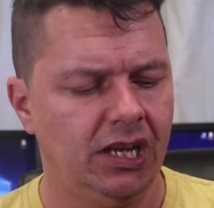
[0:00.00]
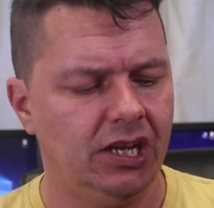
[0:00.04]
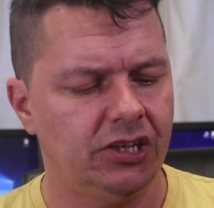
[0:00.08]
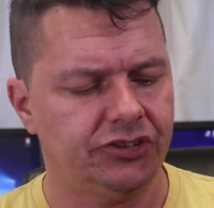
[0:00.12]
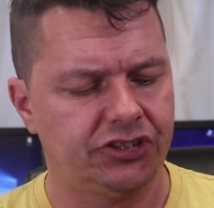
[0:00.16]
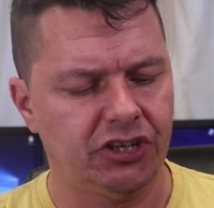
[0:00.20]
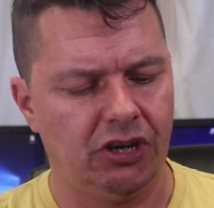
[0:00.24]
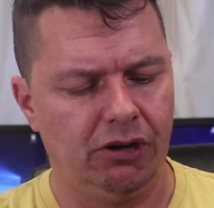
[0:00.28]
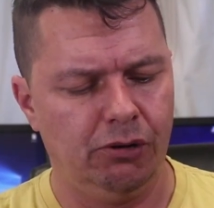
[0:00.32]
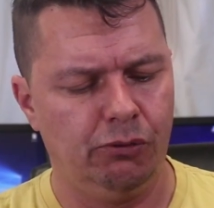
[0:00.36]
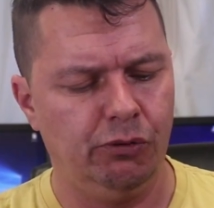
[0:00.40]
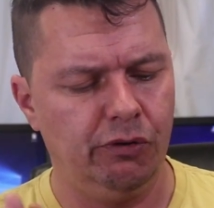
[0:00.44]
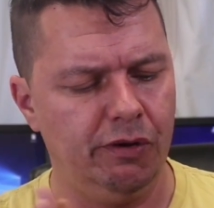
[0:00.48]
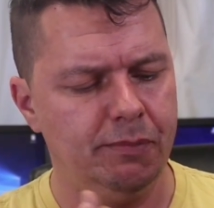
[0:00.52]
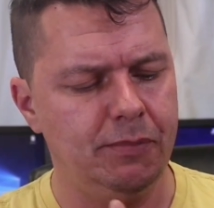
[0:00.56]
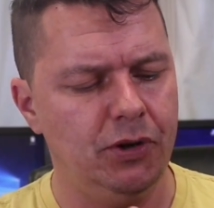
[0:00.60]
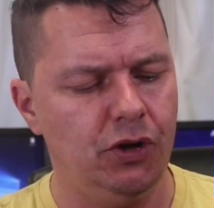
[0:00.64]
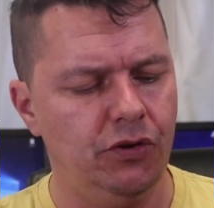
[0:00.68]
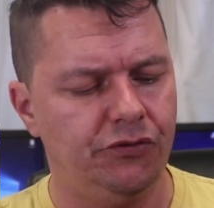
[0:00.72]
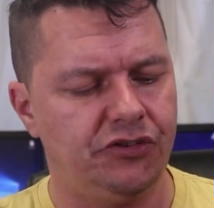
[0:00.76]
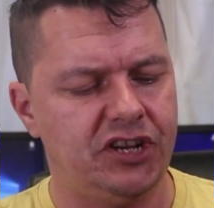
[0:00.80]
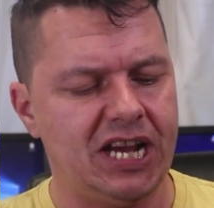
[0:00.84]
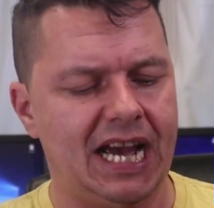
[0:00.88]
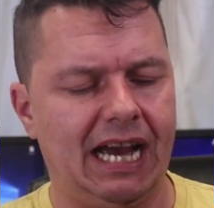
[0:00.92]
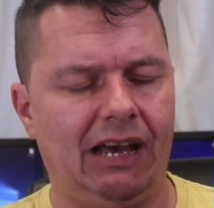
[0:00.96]
So we
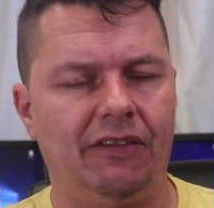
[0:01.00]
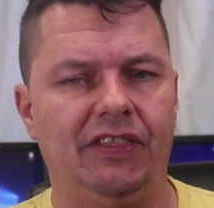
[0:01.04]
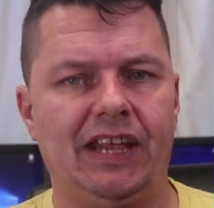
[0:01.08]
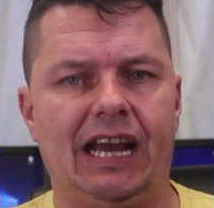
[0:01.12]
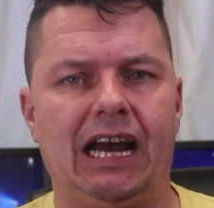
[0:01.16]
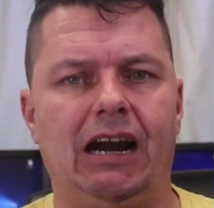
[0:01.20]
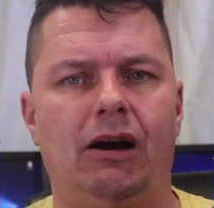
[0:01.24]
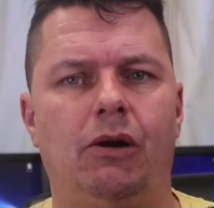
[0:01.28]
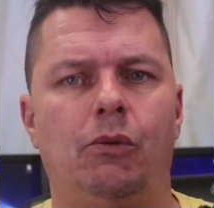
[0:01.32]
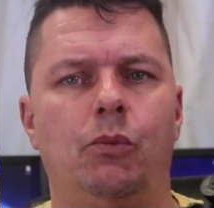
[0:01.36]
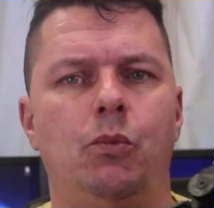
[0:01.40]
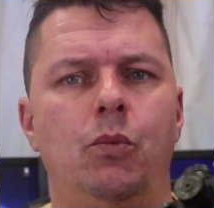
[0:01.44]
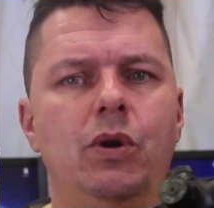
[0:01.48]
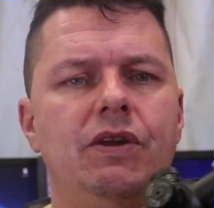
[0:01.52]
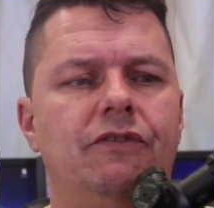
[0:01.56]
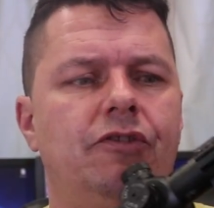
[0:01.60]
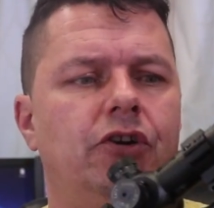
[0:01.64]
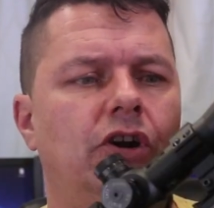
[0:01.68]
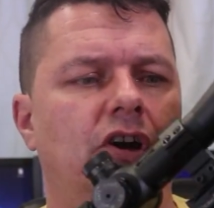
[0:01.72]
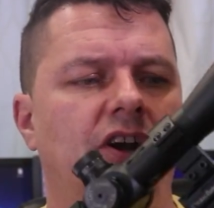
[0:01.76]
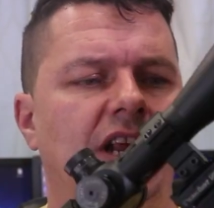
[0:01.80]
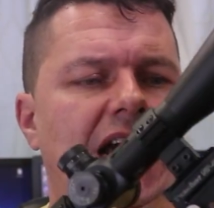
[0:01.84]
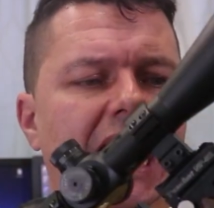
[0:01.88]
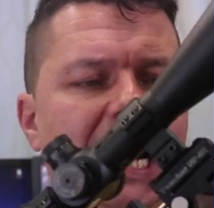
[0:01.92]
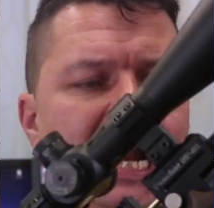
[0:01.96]
move down now and we've
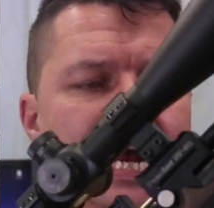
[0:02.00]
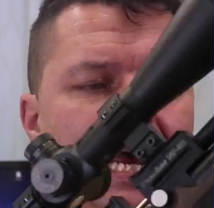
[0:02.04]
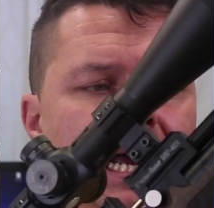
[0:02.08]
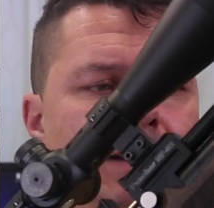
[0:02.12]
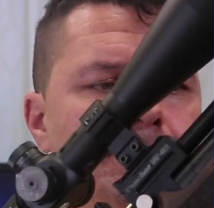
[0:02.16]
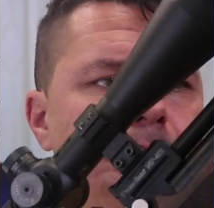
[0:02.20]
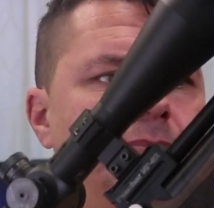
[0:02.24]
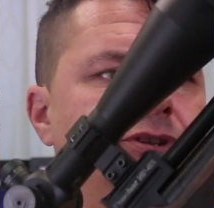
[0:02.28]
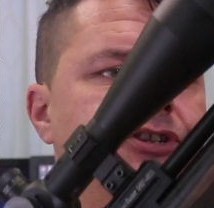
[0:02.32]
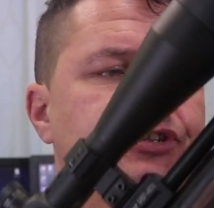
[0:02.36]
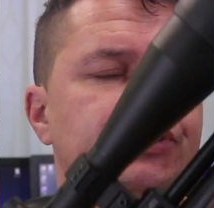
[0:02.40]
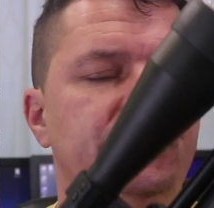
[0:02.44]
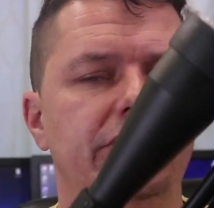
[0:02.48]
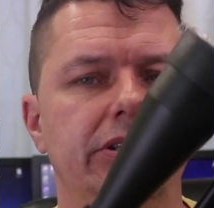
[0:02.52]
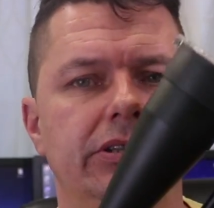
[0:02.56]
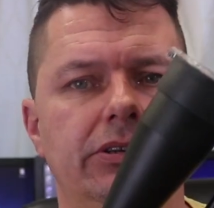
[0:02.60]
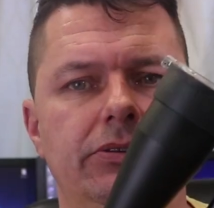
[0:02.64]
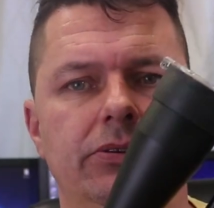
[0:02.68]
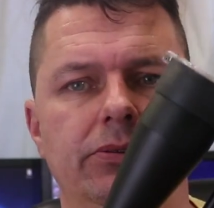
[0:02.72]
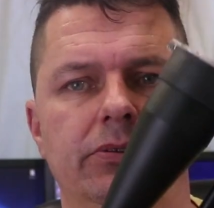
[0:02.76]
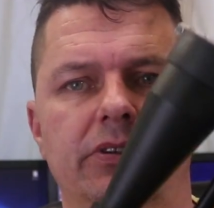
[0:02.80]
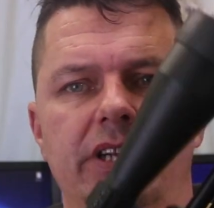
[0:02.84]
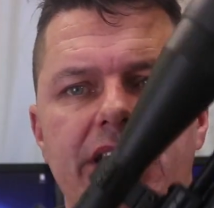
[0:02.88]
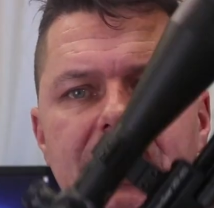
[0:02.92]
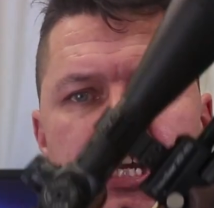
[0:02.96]
got
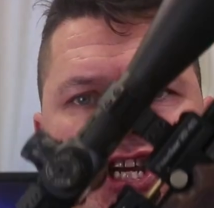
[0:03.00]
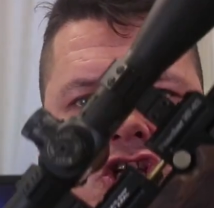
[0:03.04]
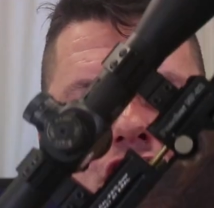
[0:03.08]
absolutely